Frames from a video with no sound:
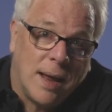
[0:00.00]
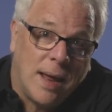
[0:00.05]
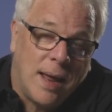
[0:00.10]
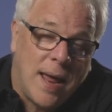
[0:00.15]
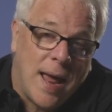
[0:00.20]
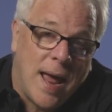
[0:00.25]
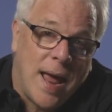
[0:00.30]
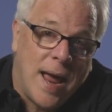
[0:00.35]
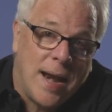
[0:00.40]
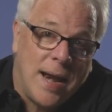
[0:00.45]

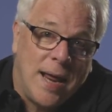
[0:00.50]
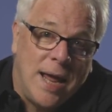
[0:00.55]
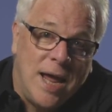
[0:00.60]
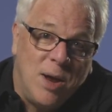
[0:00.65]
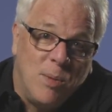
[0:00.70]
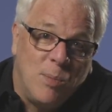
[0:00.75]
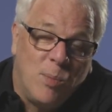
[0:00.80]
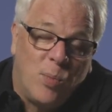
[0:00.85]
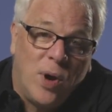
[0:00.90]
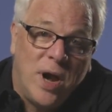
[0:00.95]
Can
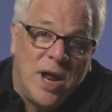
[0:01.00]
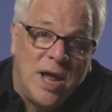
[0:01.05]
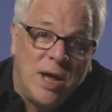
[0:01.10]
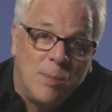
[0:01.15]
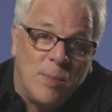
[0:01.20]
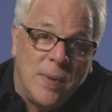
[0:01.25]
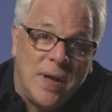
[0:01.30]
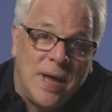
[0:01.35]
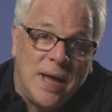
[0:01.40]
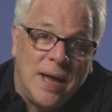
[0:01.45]
he
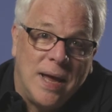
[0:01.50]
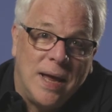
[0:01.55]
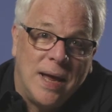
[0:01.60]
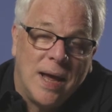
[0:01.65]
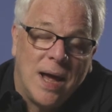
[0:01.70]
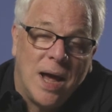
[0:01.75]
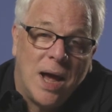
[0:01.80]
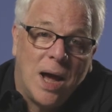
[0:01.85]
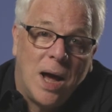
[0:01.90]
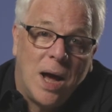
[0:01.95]
bring me
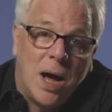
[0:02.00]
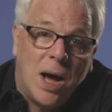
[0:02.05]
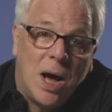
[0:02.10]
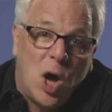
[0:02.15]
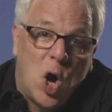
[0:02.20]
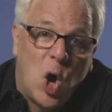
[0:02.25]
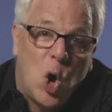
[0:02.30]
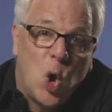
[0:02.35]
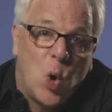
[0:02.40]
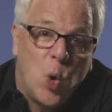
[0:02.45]

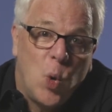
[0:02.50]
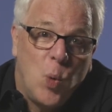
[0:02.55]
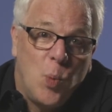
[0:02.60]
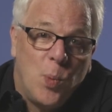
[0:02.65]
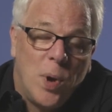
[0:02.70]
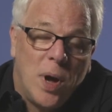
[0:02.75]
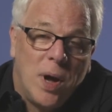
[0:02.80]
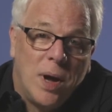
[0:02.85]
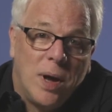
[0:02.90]
home?